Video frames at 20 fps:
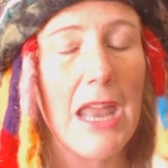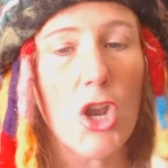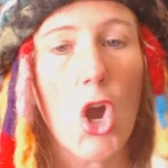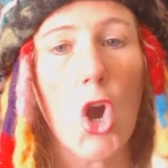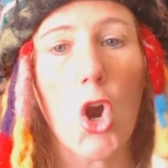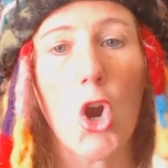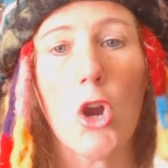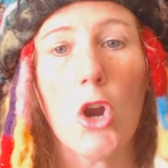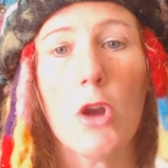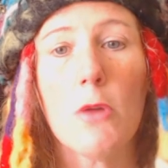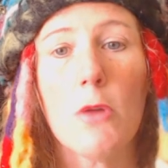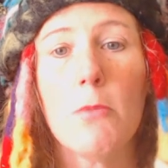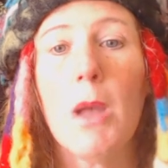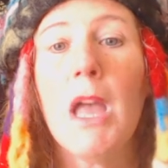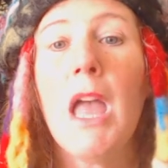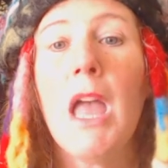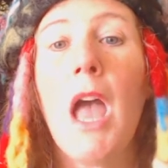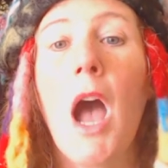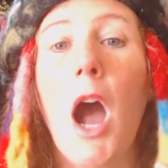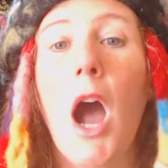and
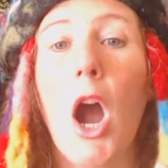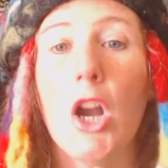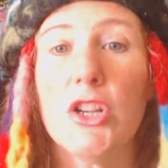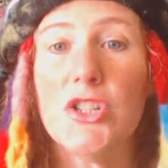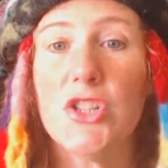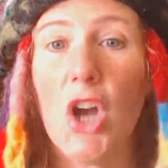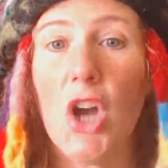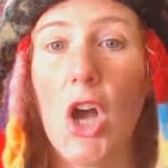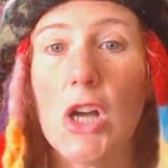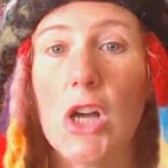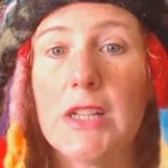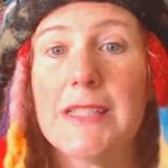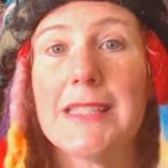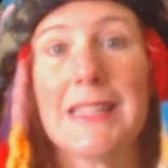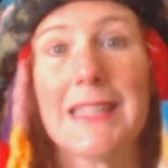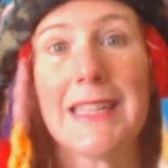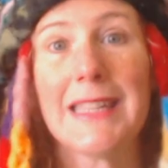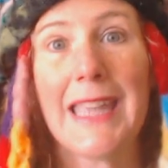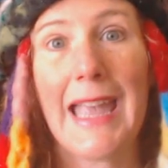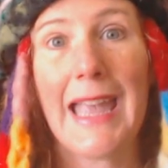harm our dogs
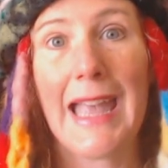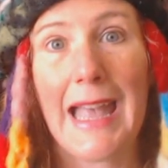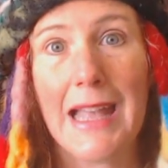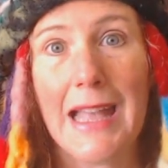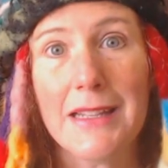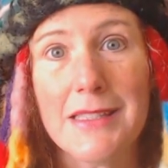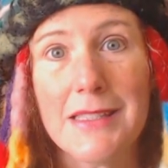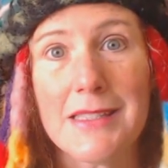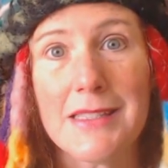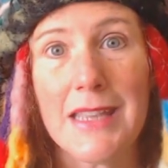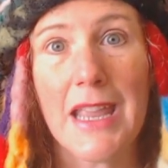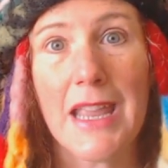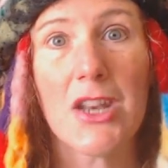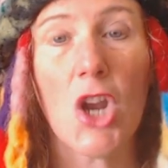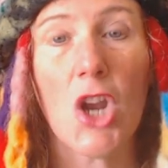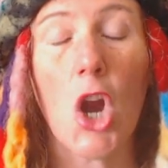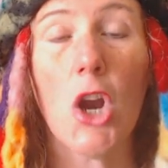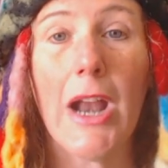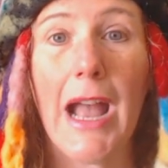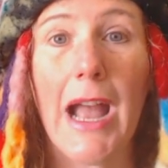and cats and
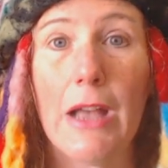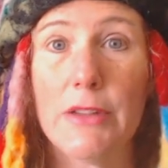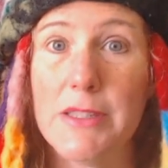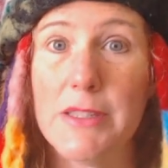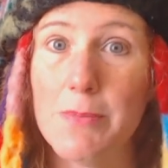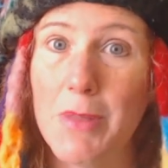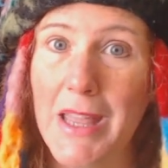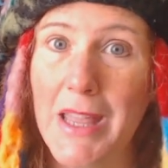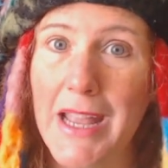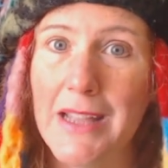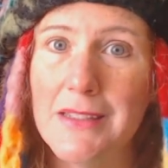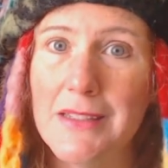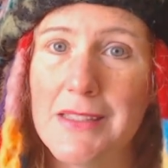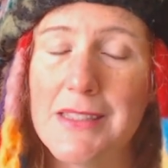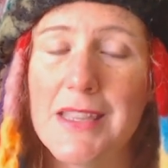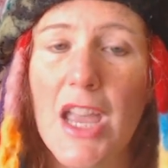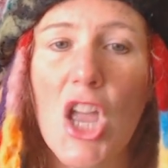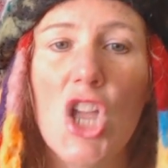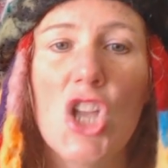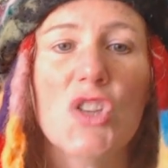our
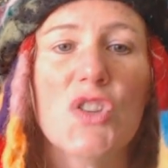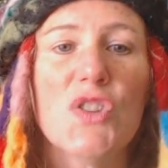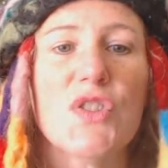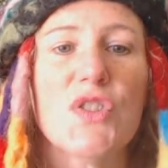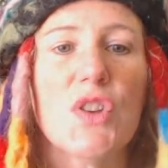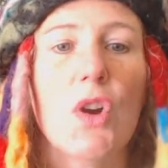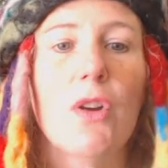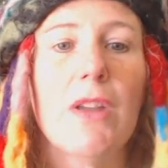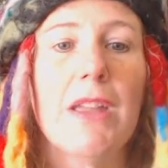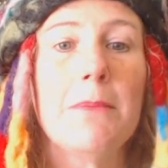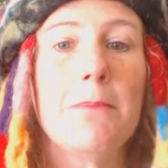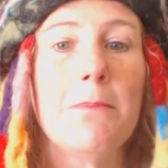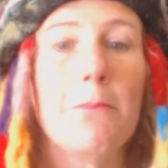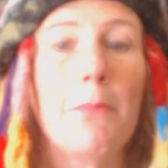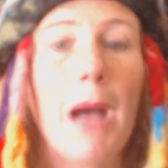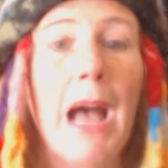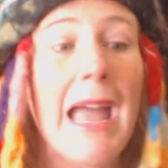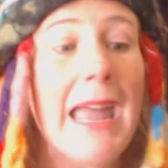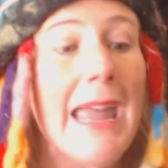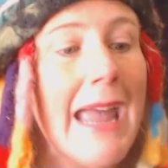houseplants. So in
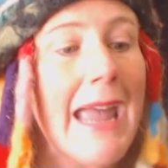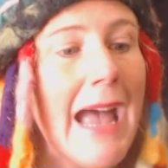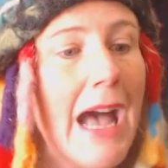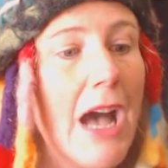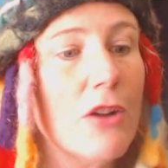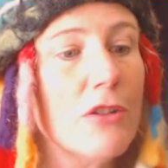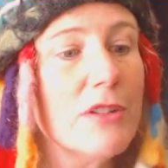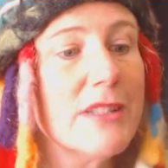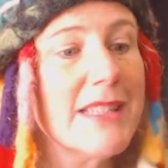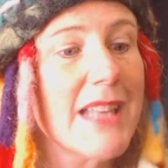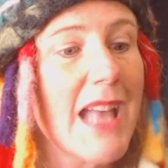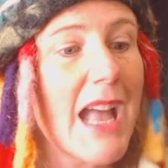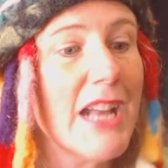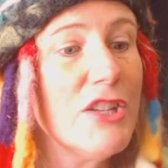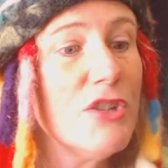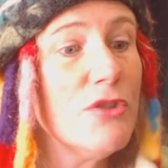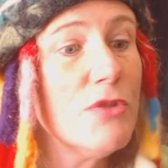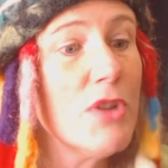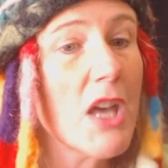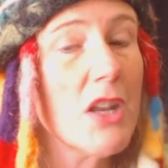my house,
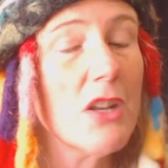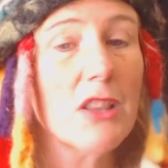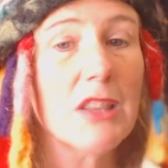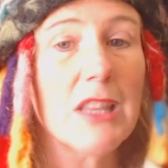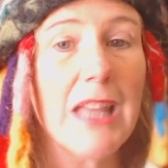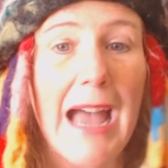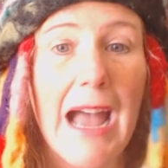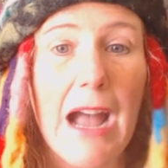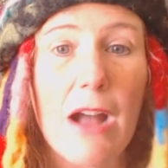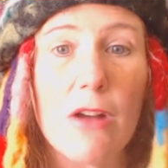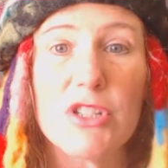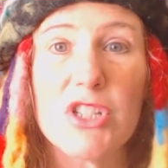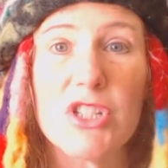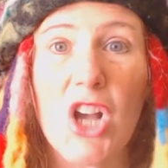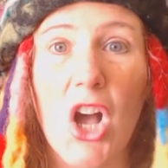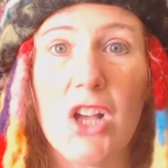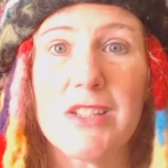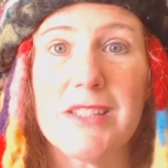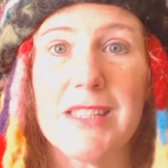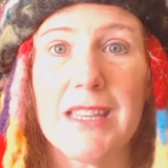I do not allow
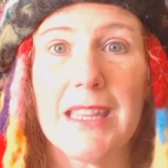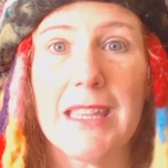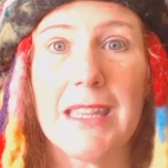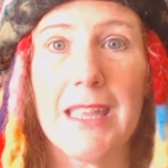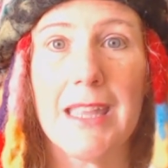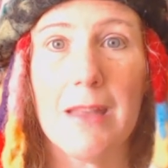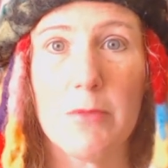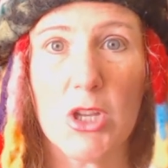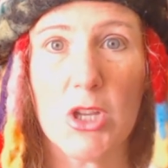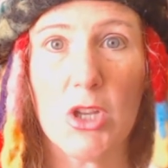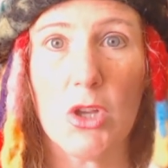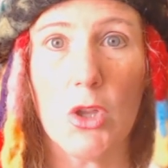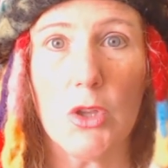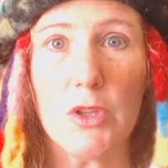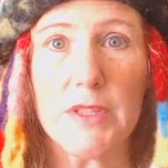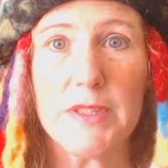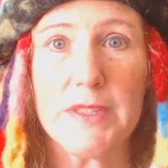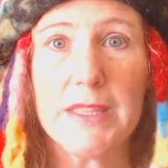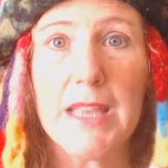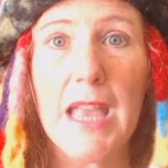toxic
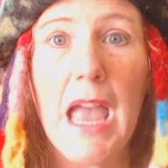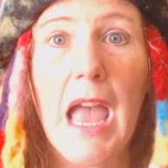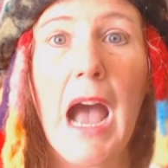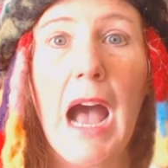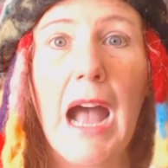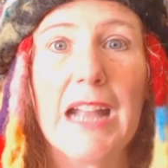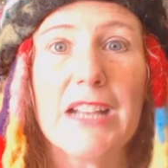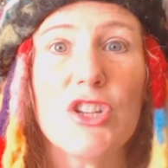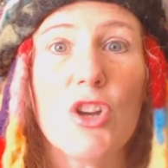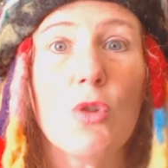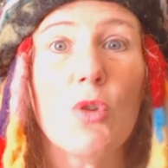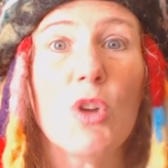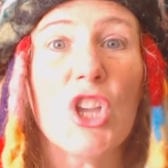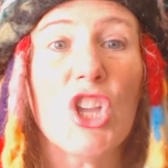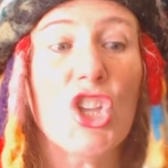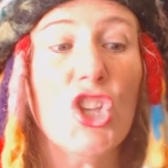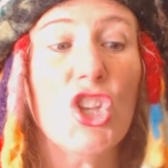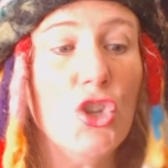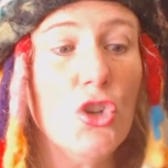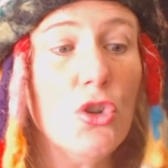chemicals. I
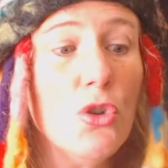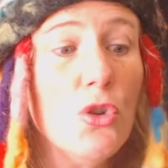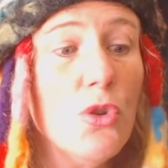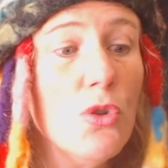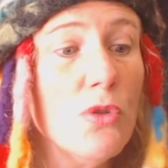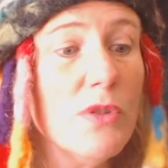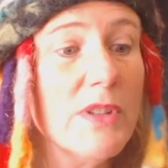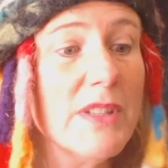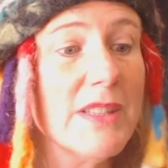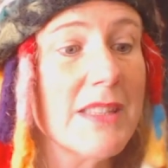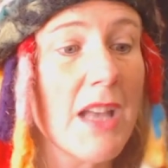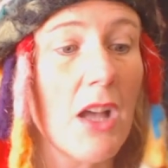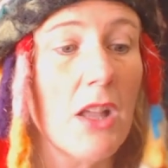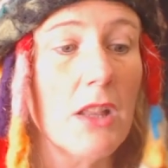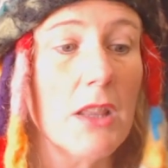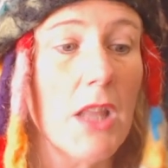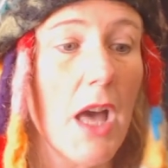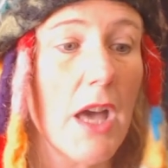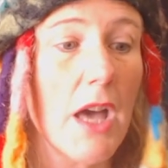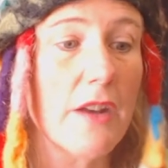don't use
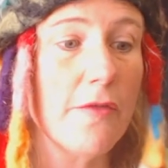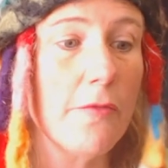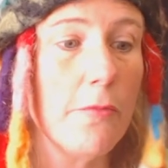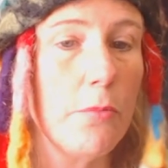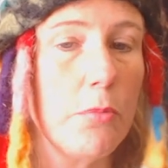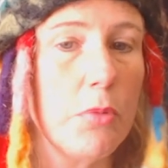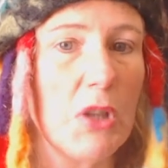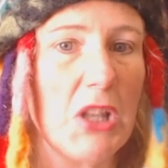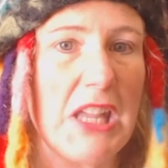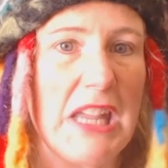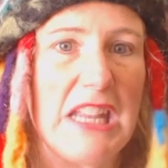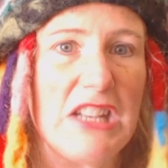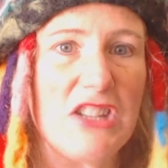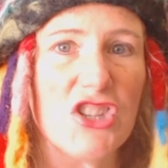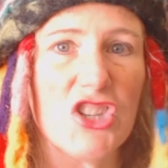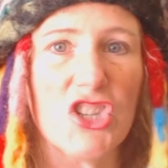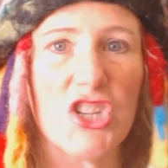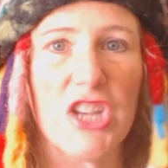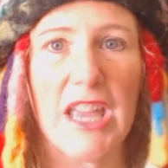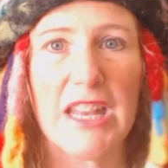a lot of
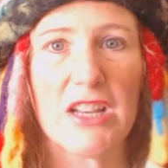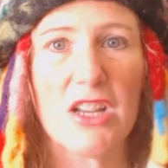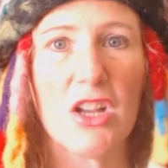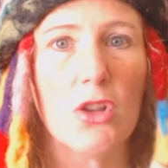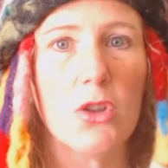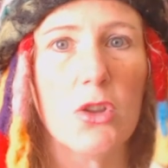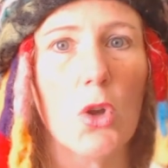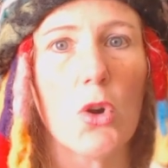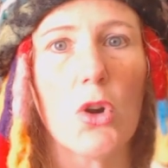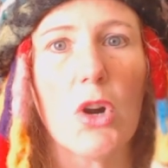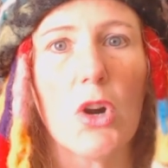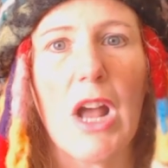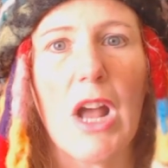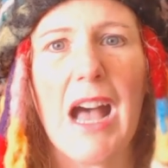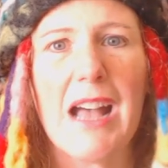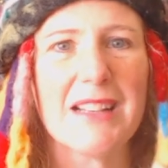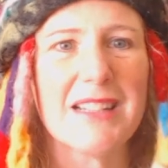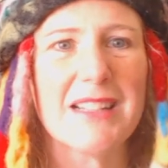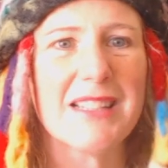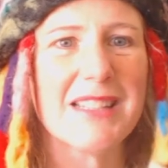bleach and
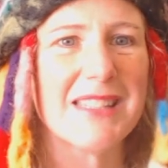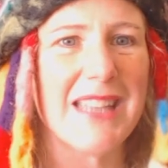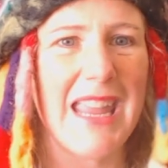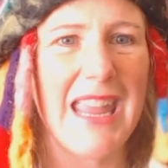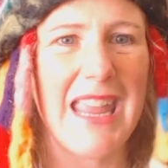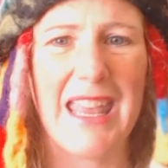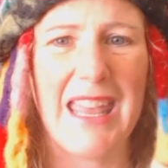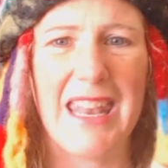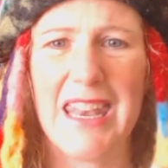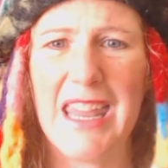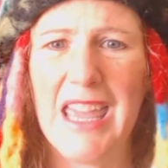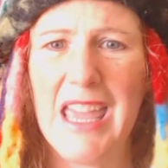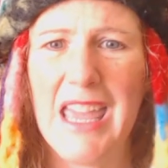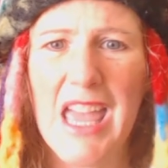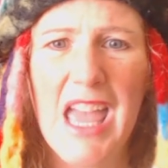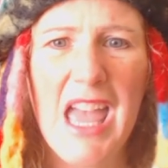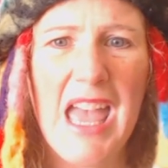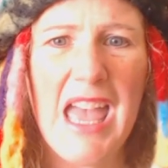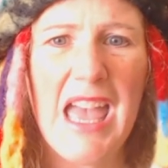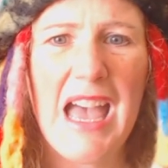Clorox and
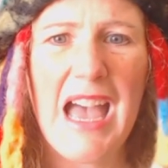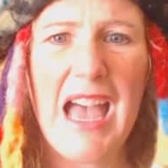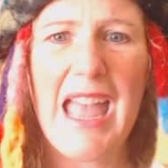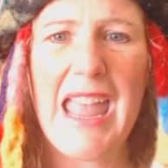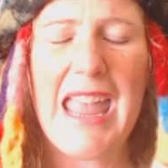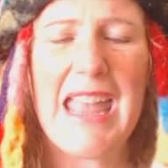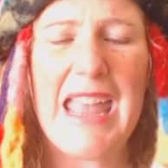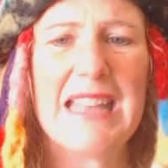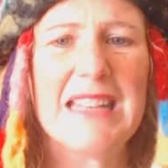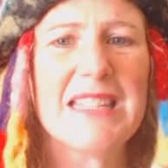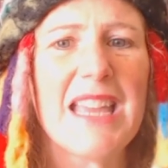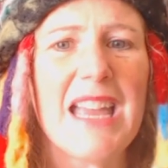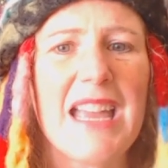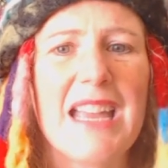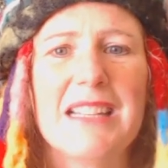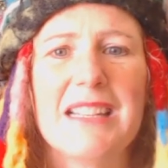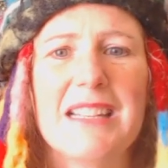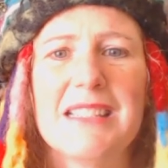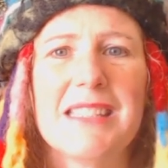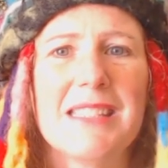
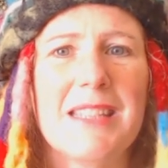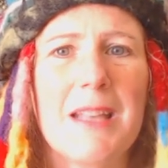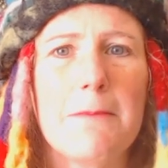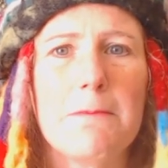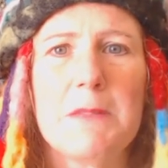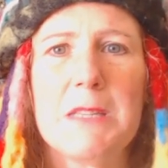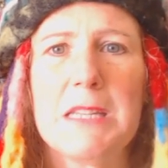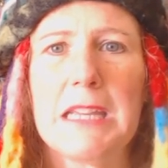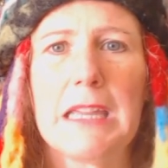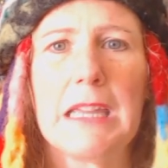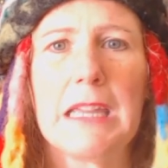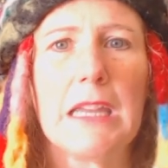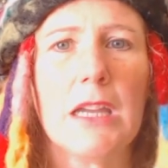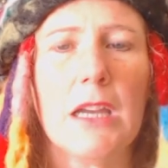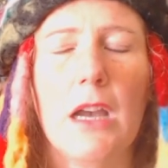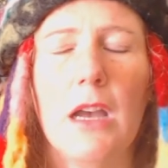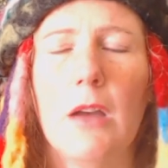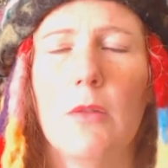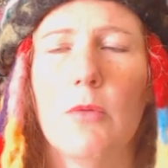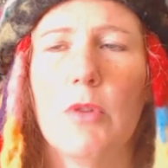
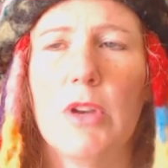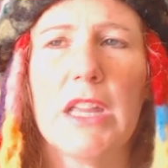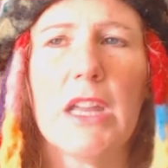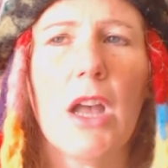antiseptic,